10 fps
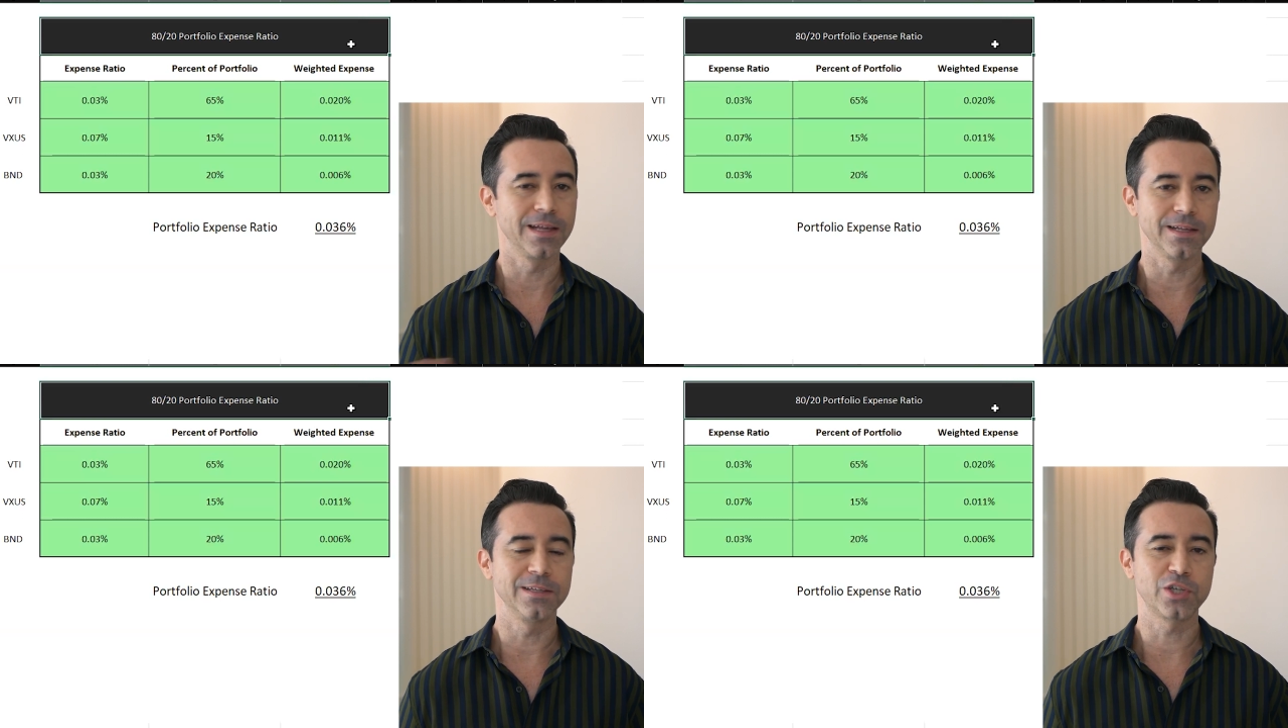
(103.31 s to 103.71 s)

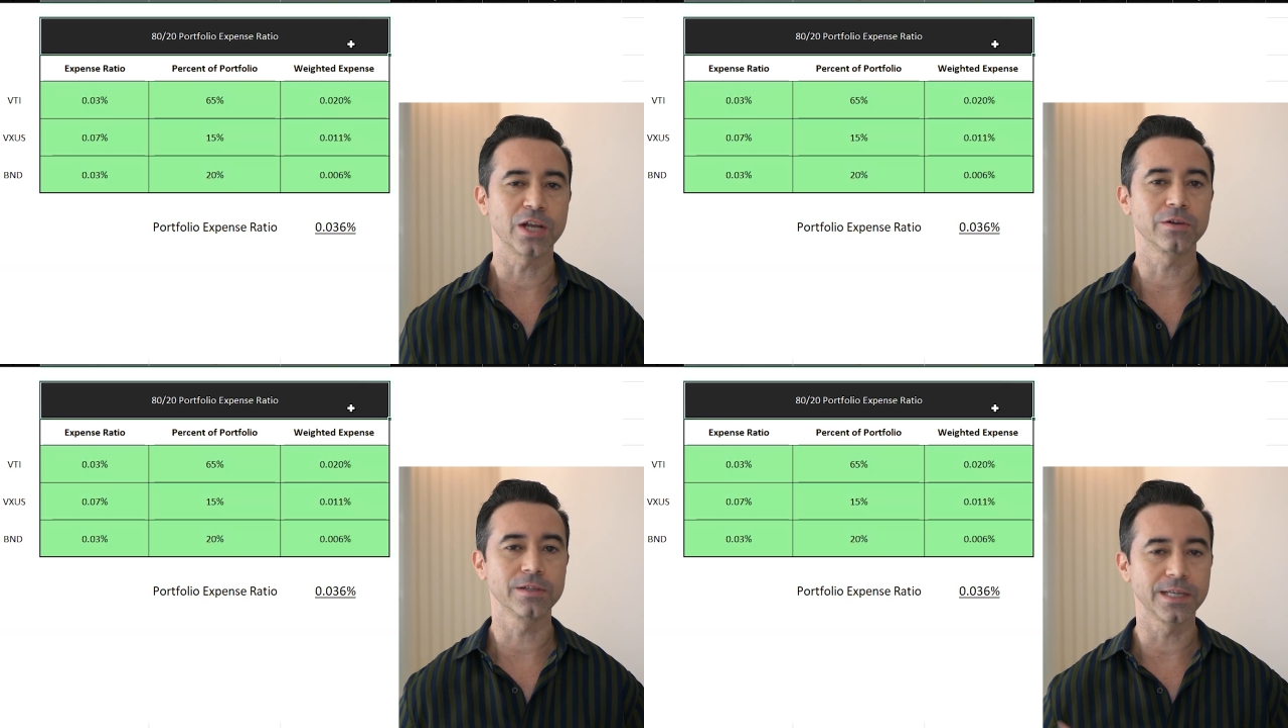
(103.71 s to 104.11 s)
and
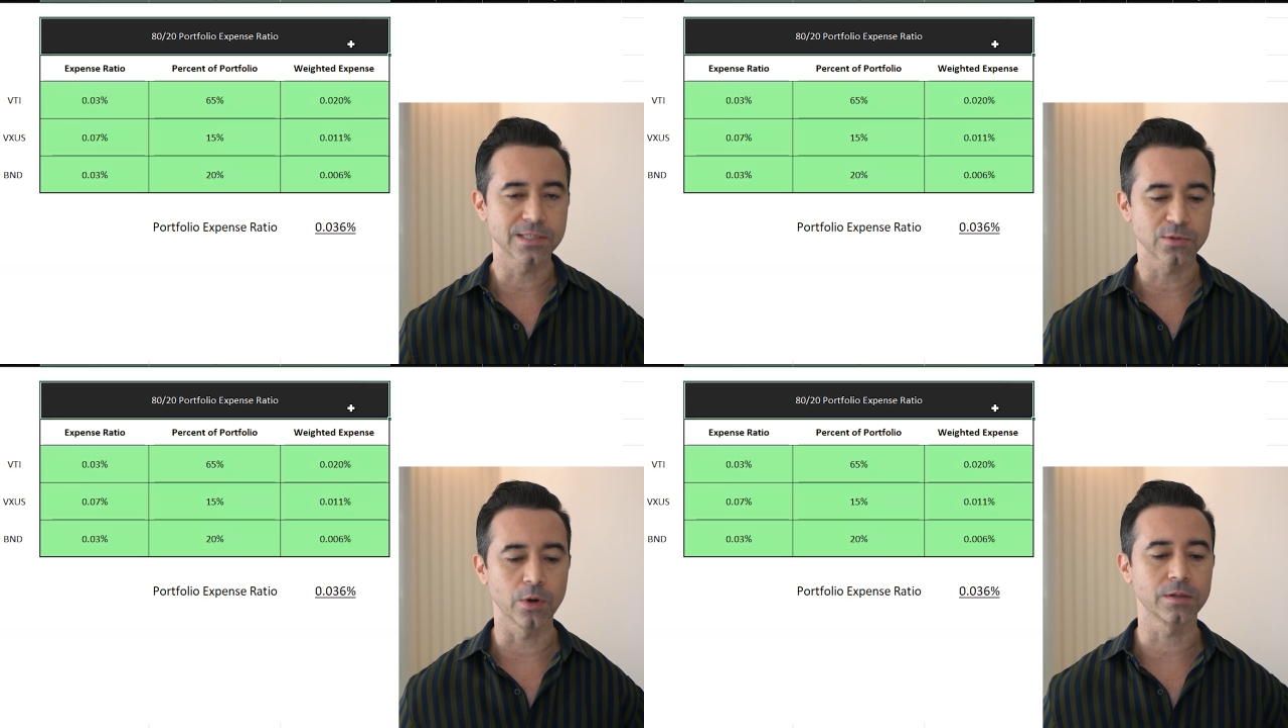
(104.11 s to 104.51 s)
generally,
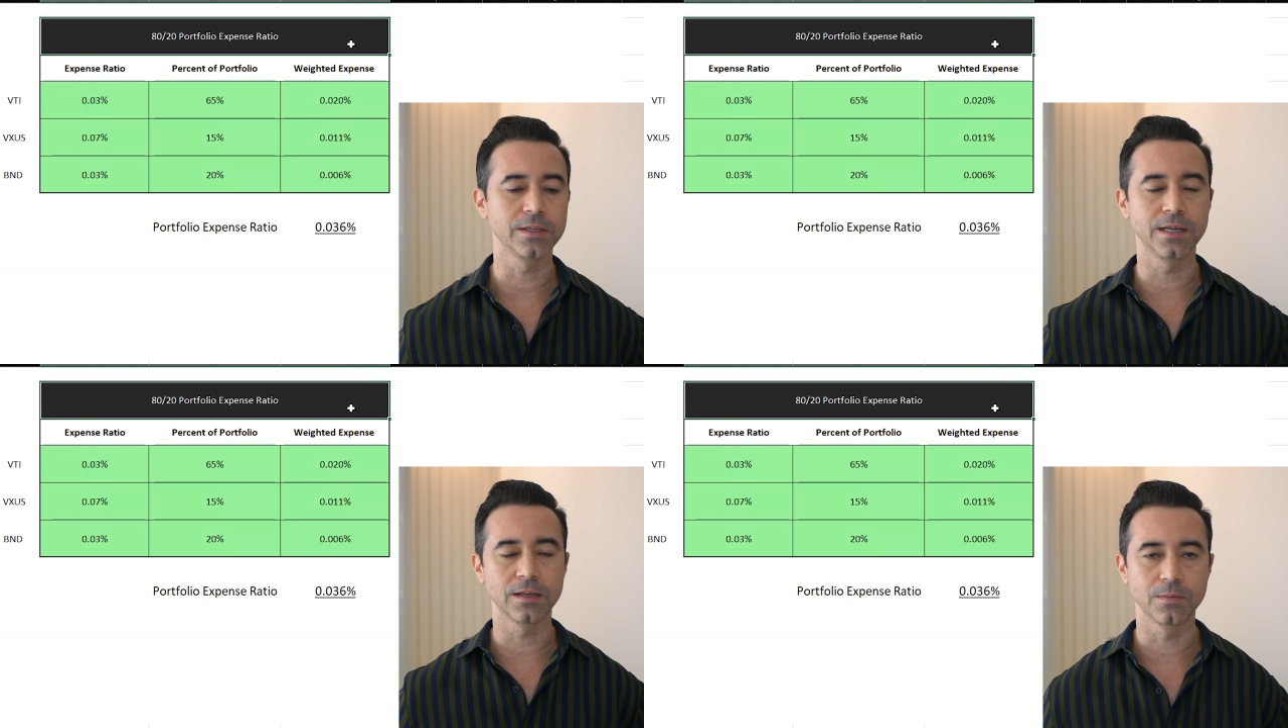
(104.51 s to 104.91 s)

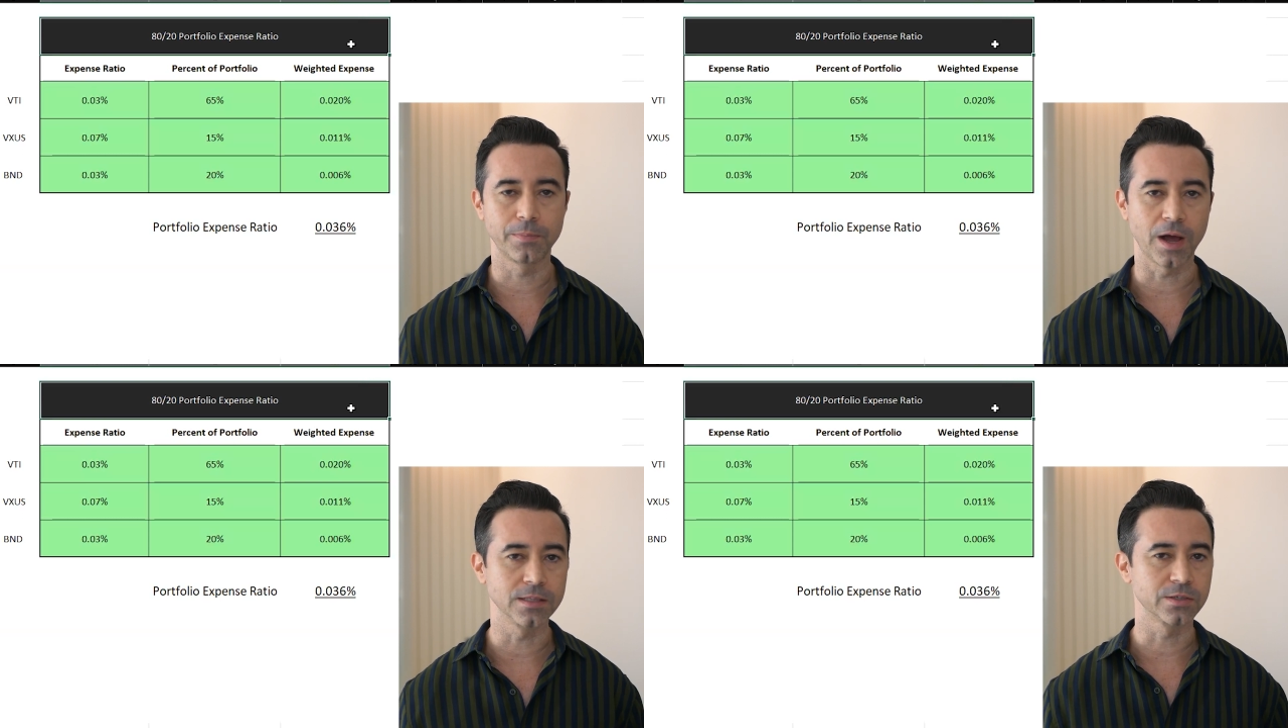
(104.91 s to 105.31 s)
historically,
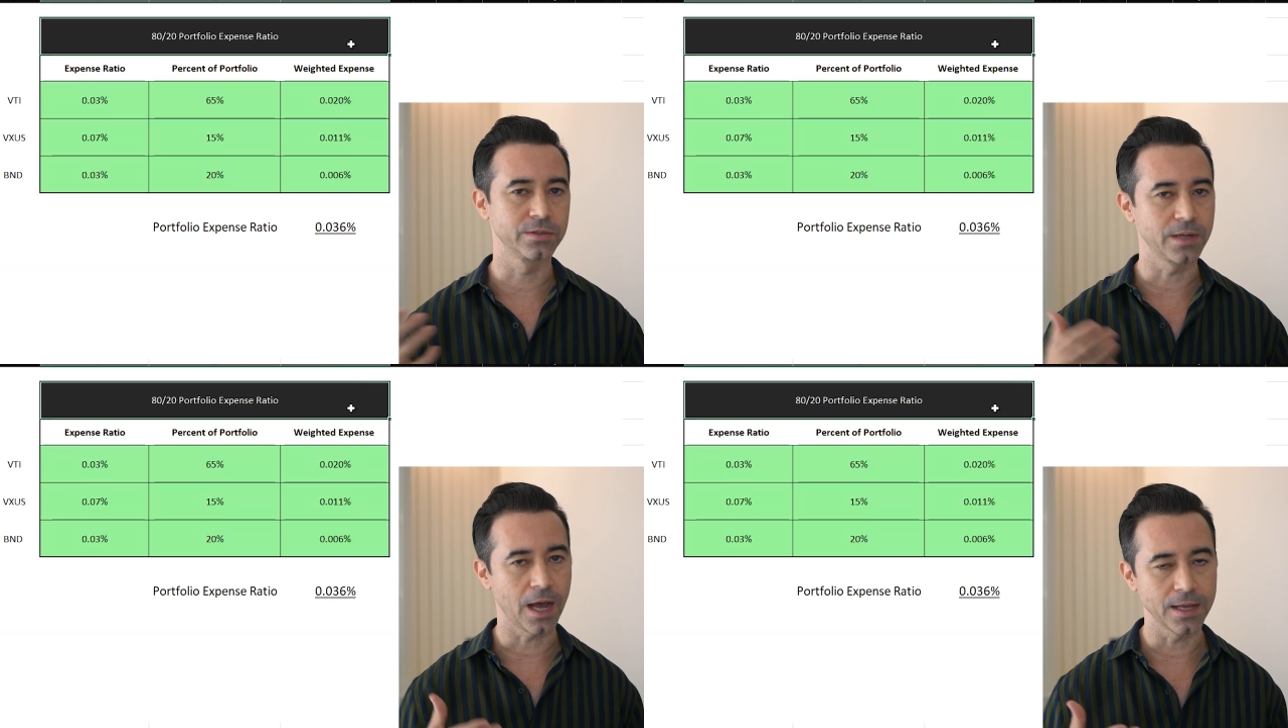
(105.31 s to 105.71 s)
bonds are
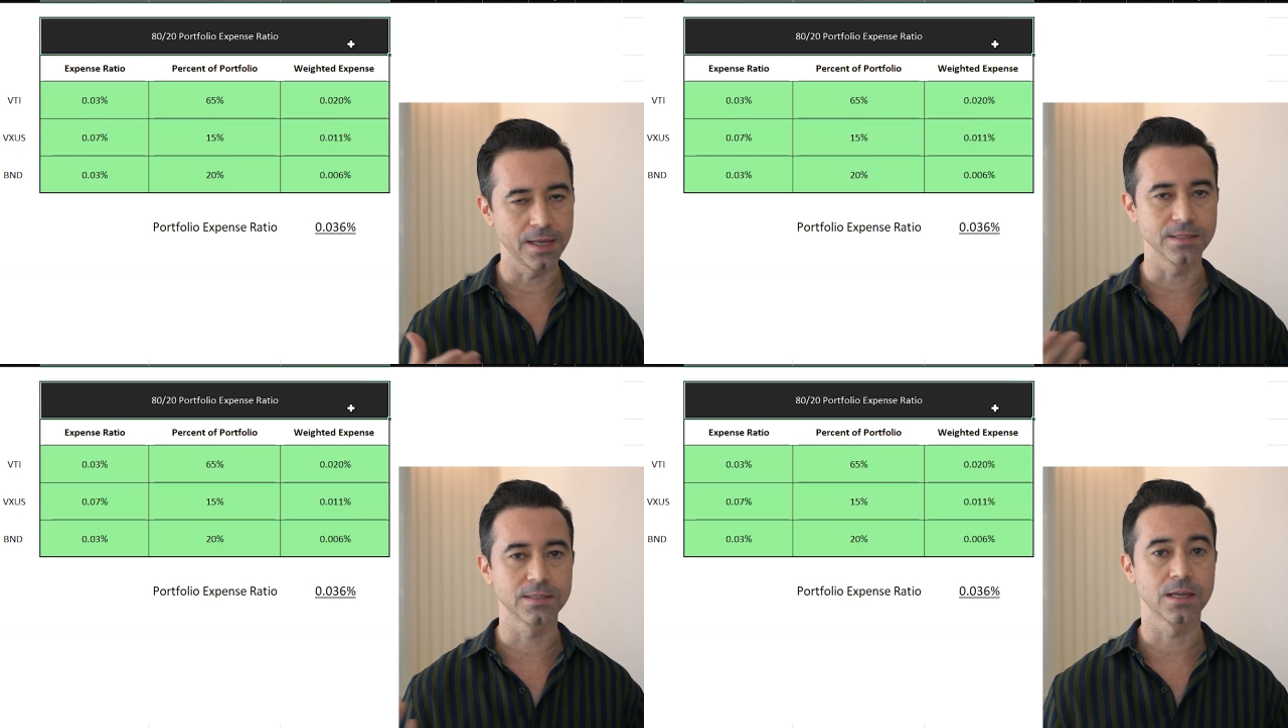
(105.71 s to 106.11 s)
not
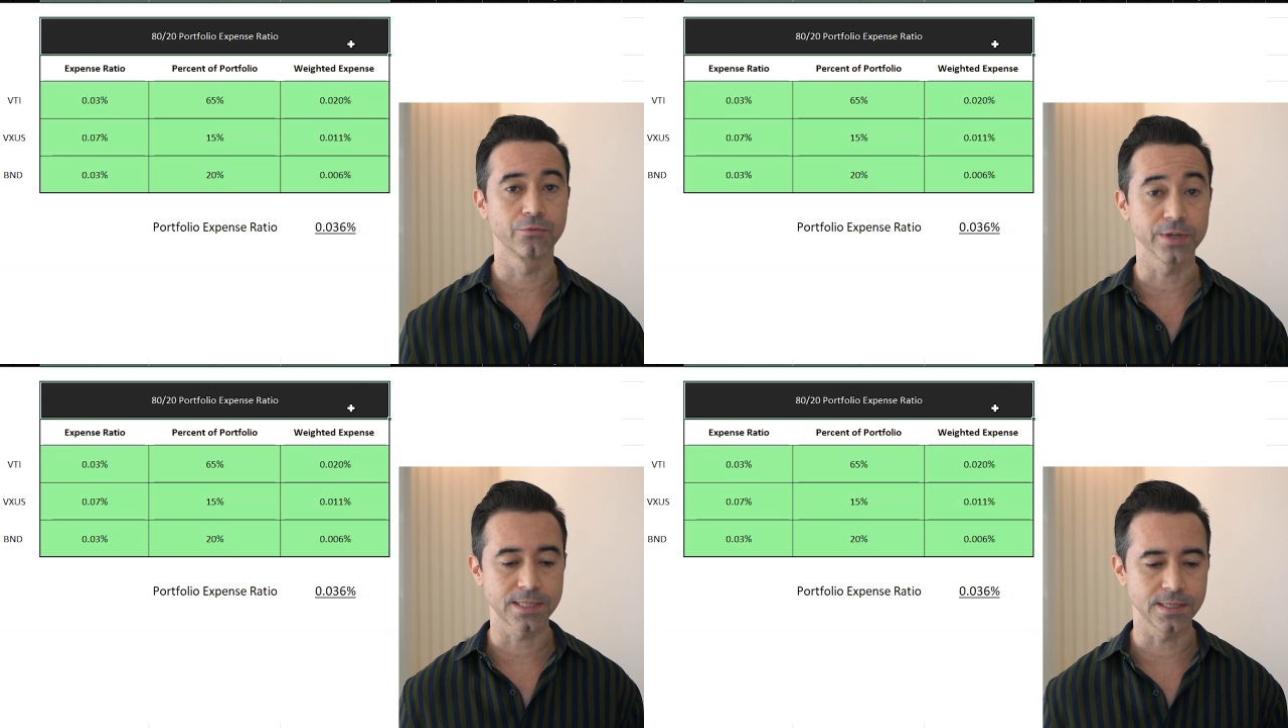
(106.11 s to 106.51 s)
as
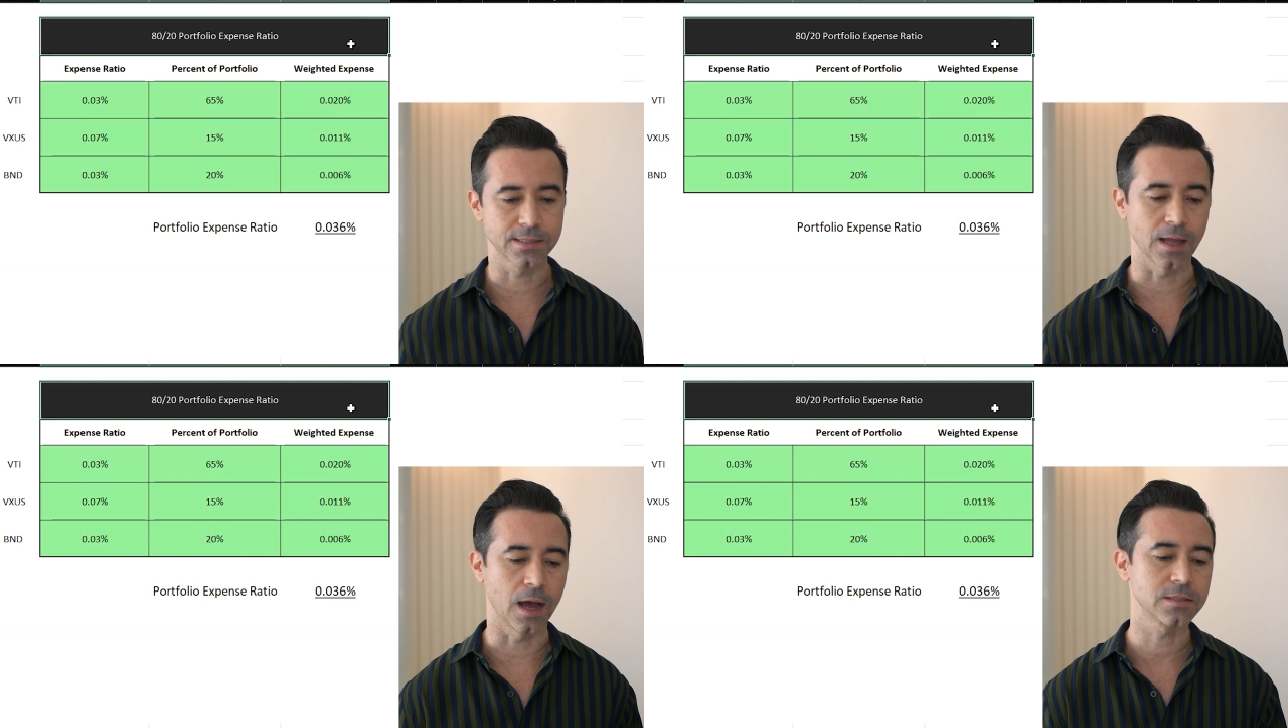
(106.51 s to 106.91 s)
risky as
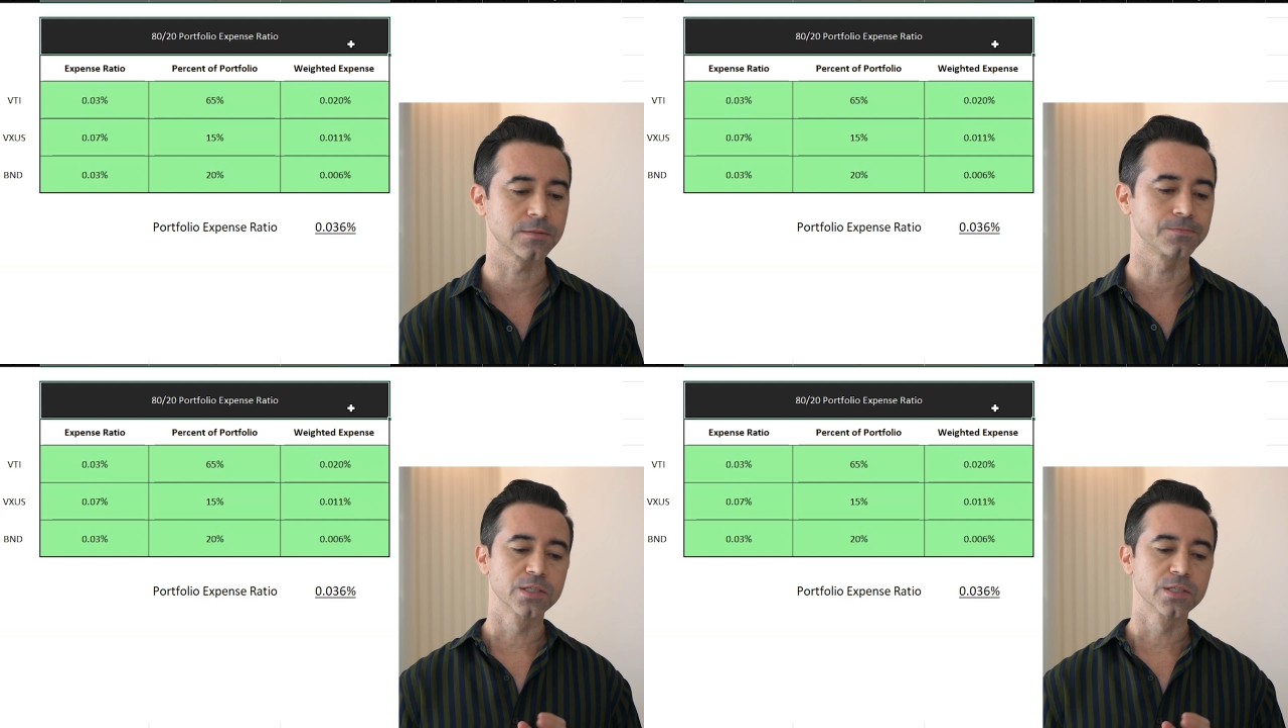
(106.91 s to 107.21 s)
stocks.